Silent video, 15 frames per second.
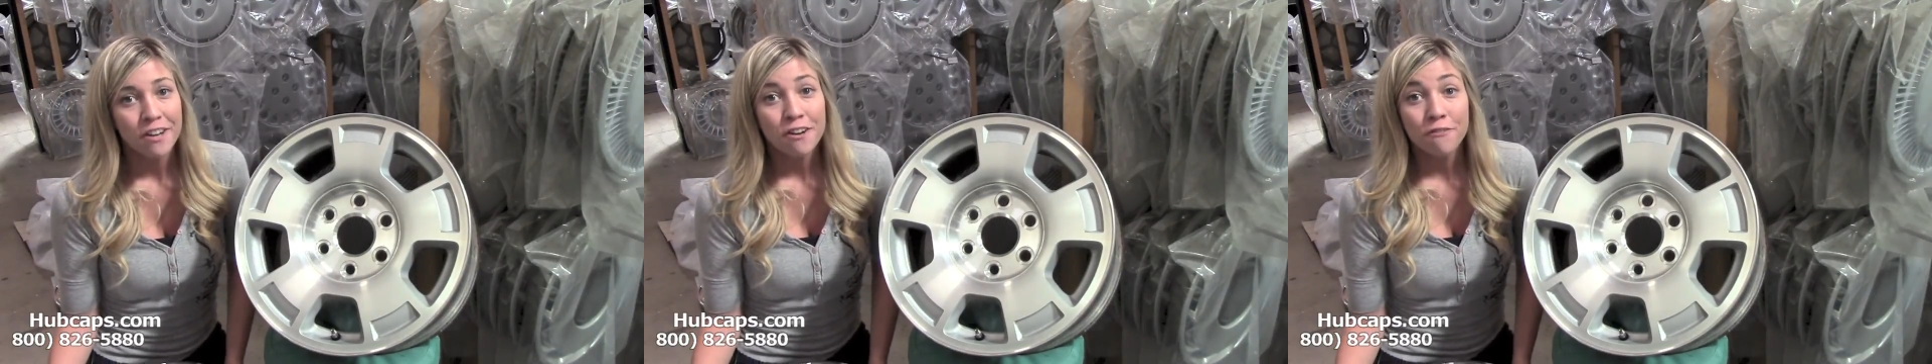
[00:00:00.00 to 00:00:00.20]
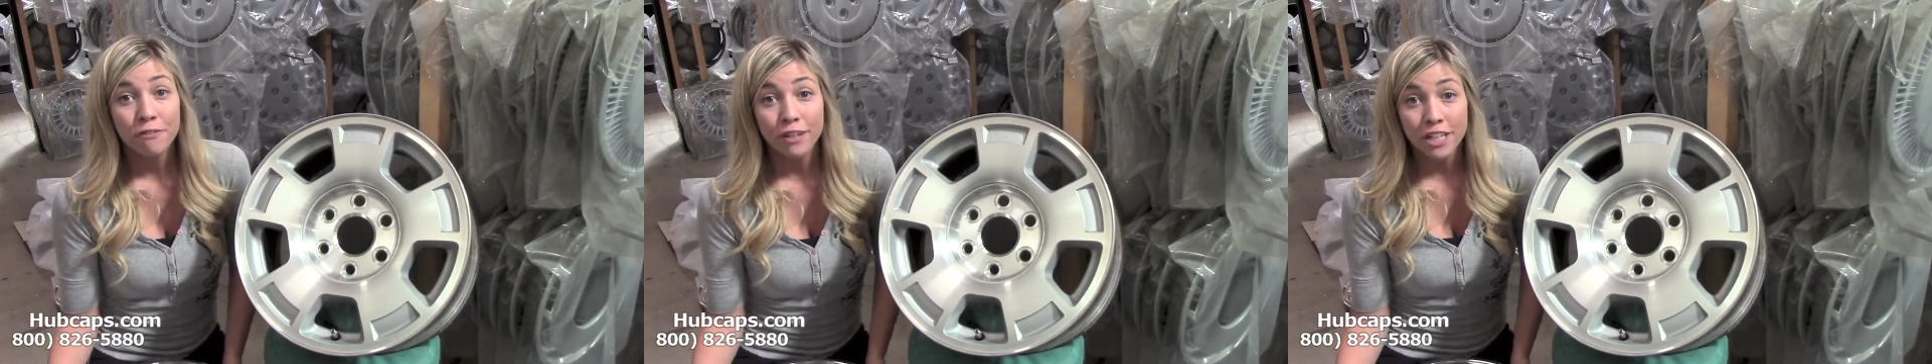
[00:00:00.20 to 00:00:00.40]

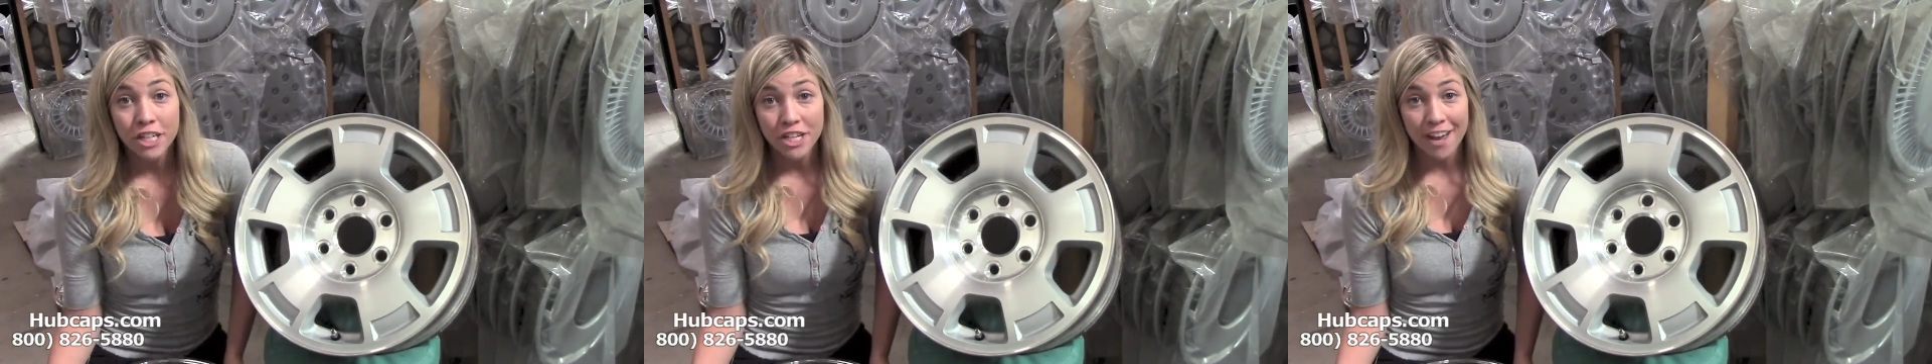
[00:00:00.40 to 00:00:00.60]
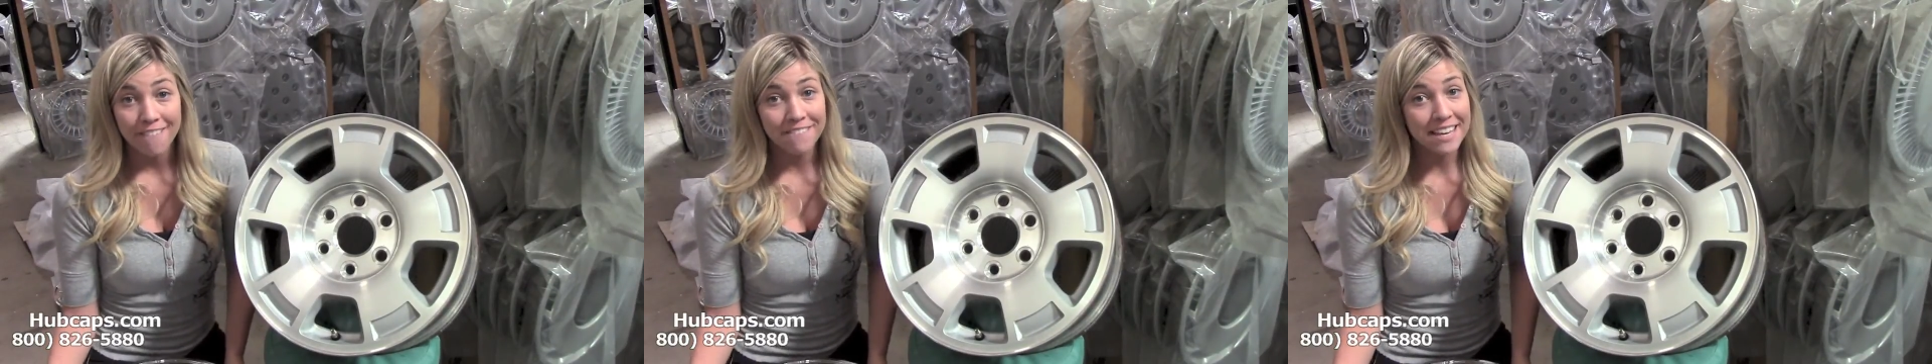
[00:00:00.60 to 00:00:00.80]
for a
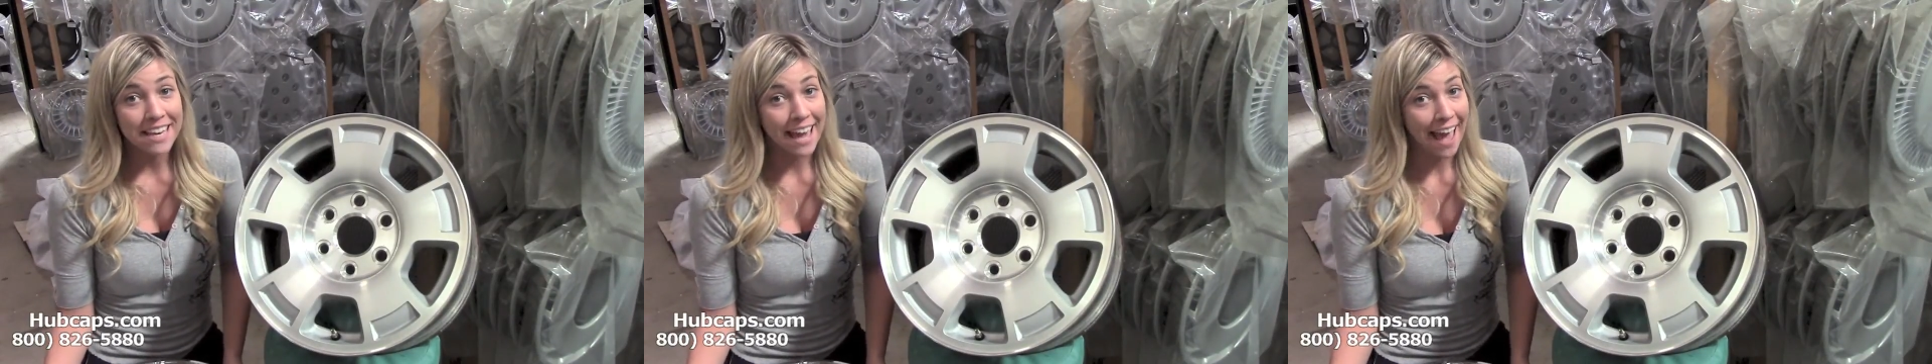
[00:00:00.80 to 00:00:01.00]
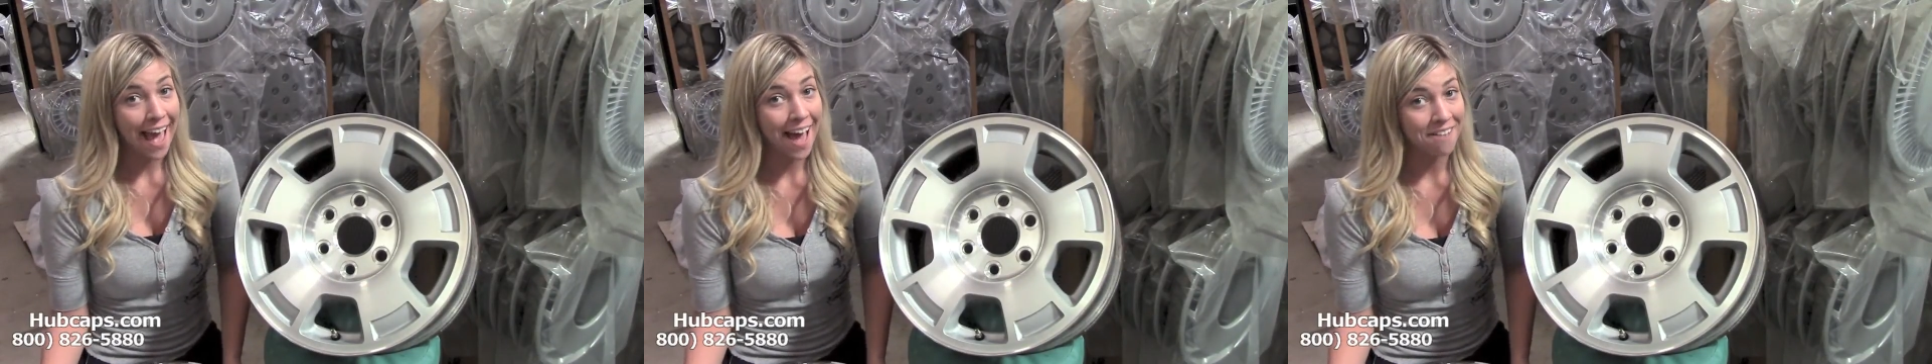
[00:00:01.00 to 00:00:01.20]
Chevy
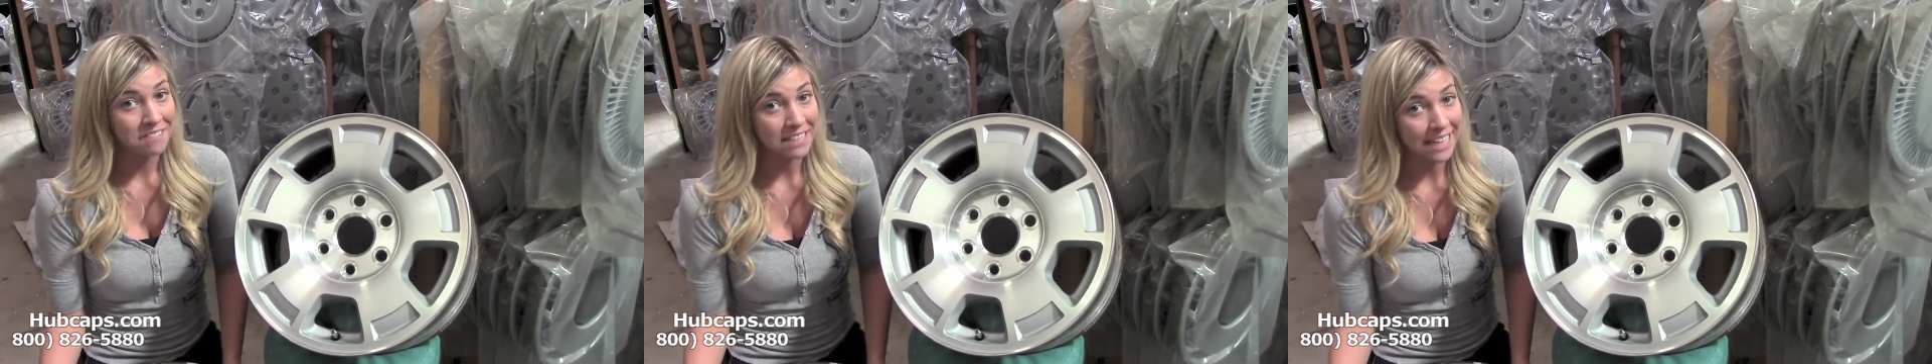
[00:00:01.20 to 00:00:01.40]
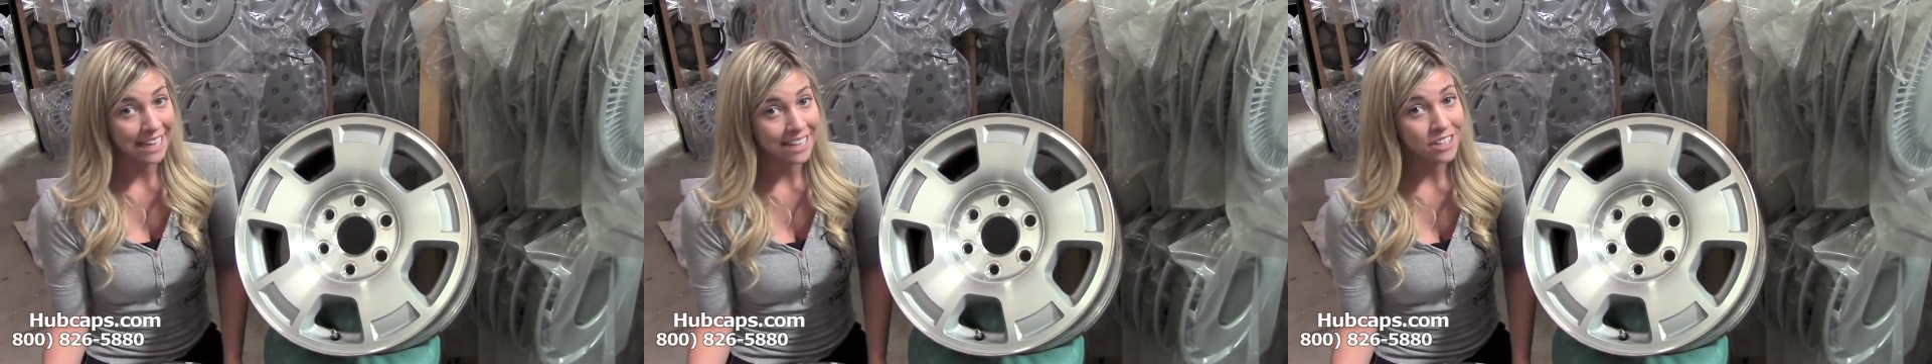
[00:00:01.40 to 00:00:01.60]

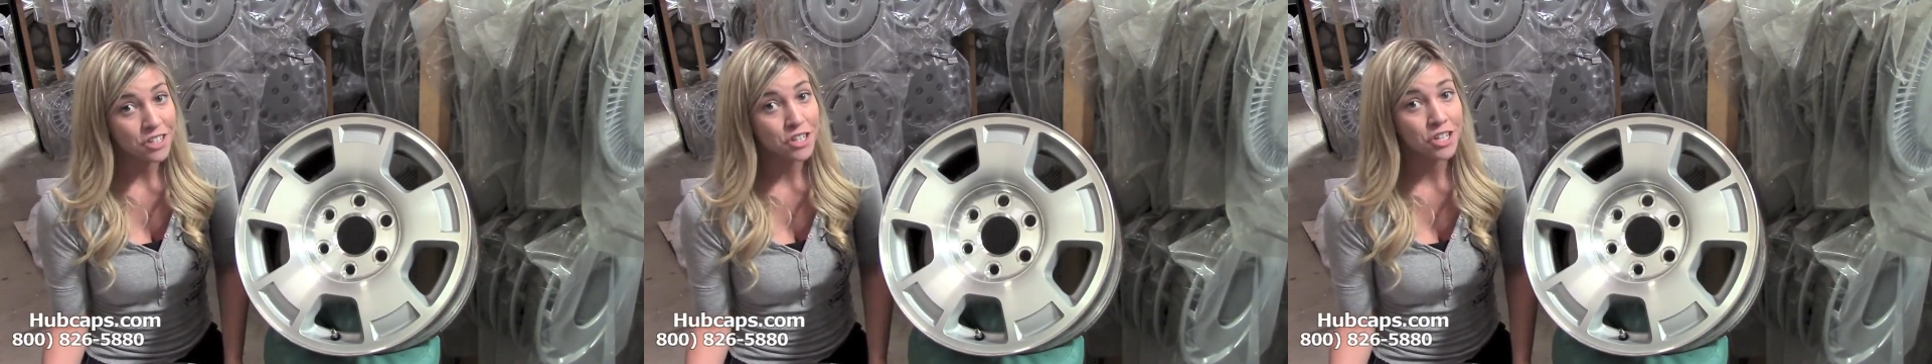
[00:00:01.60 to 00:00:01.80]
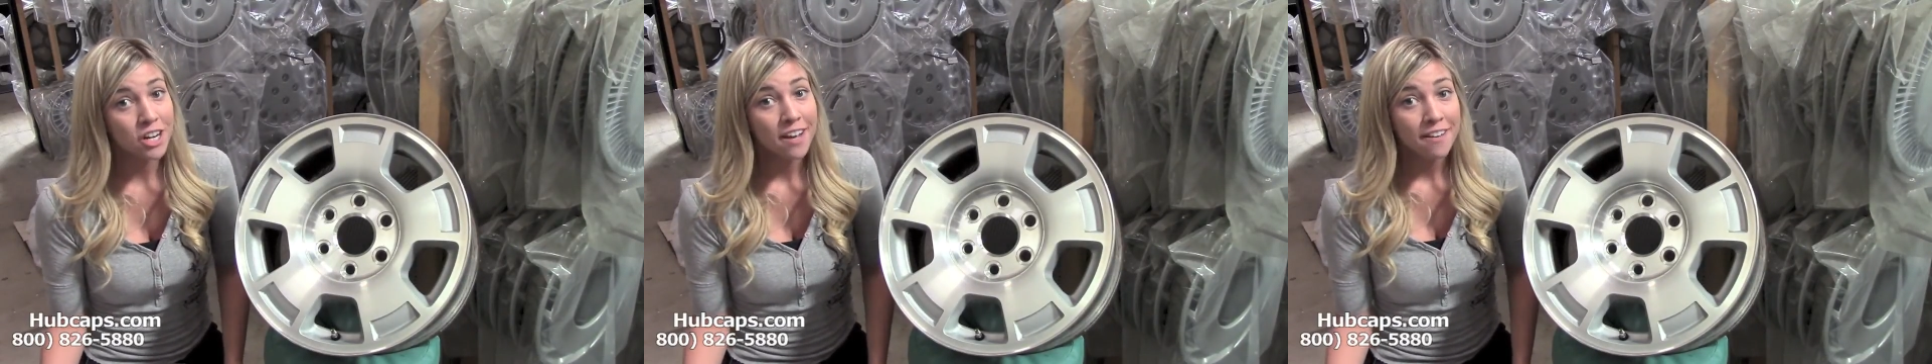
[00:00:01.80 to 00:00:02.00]
Avalanche,